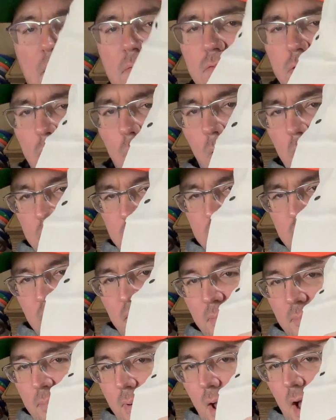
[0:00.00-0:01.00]
if you watch the
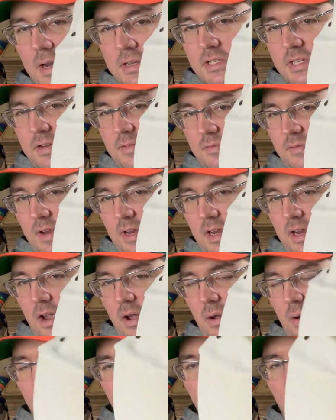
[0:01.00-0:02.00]
unboxing
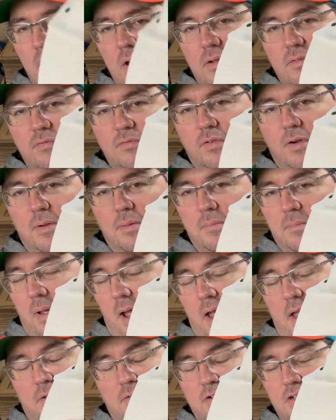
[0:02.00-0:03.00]
video, from,
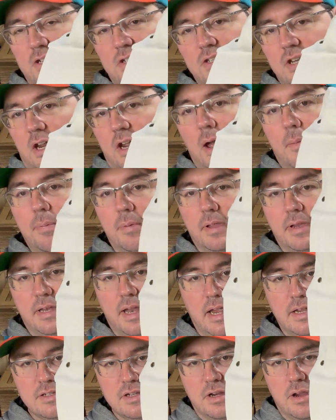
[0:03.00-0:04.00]
it was just a couple of
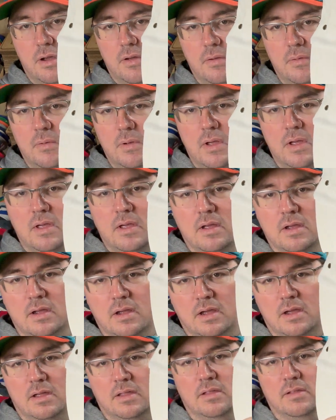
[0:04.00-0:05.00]
days ago
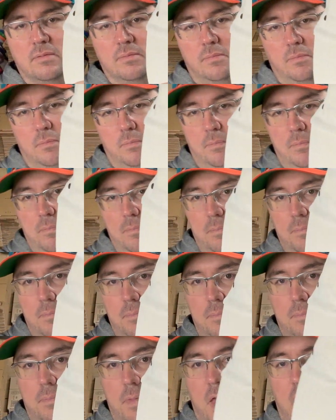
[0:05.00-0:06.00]
uh,
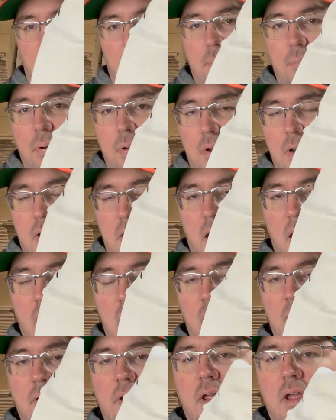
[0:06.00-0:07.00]
that I put it
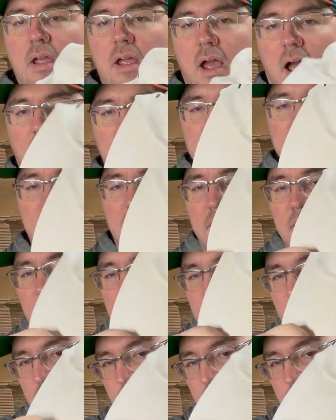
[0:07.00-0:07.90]
out. I said this